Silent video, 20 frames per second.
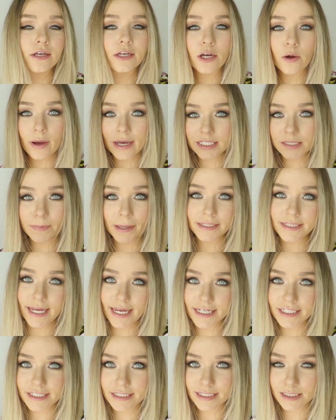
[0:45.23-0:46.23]
No
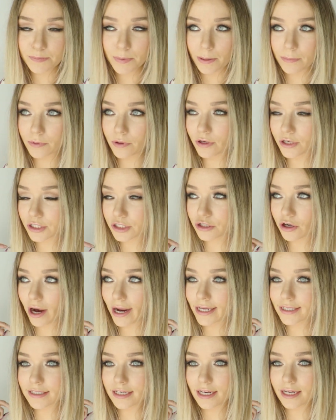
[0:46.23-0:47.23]
expectations, but I'm going to
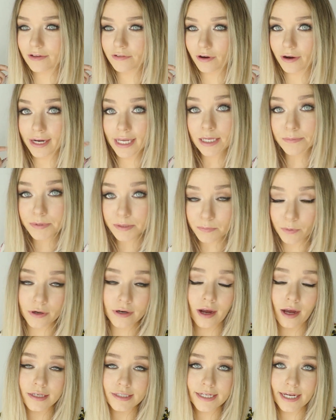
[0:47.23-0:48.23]
try and deliver heaps more
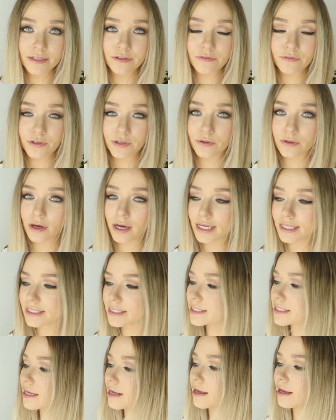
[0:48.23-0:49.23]
content for you
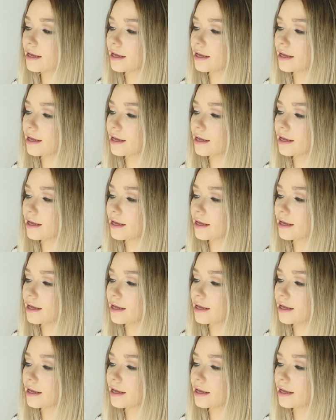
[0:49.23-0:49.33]
guys